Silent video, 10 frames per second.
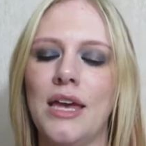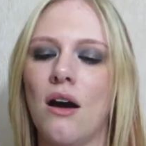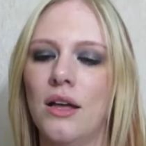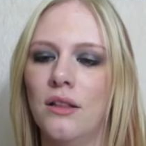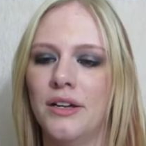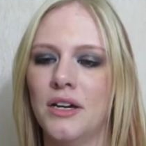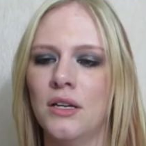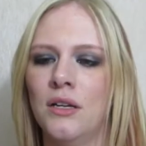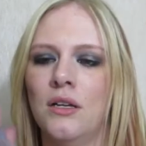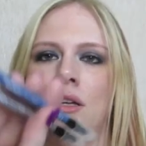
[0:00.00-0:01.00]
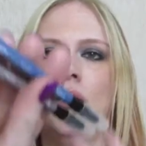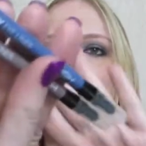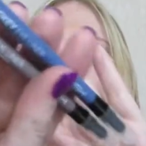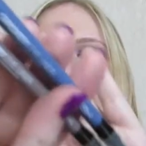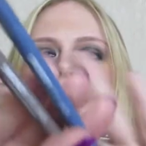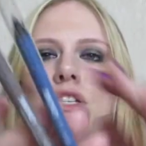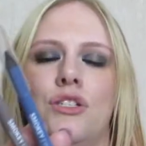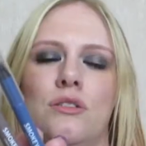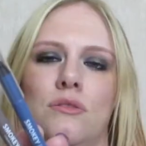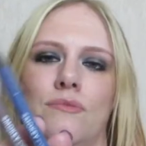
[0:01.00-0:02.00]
eyeliner, which